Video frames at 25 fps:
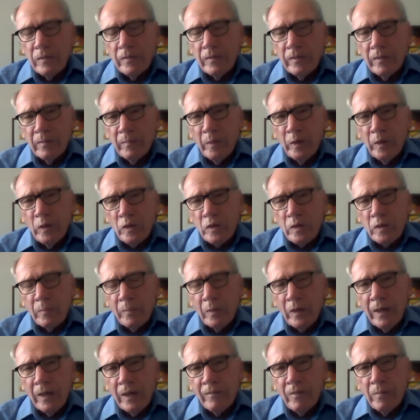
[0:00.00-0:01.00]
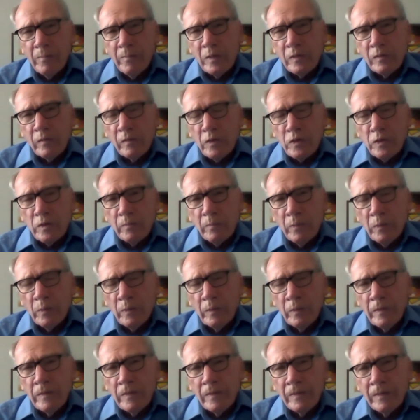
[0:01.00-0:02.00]
to their municipal governments for
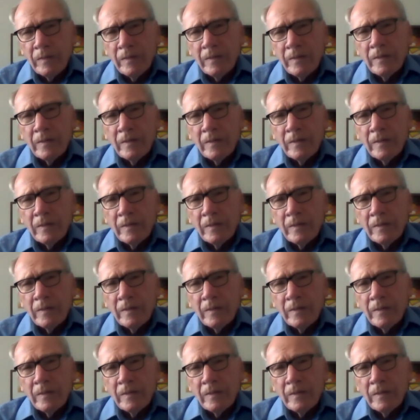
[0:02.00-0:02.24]
support?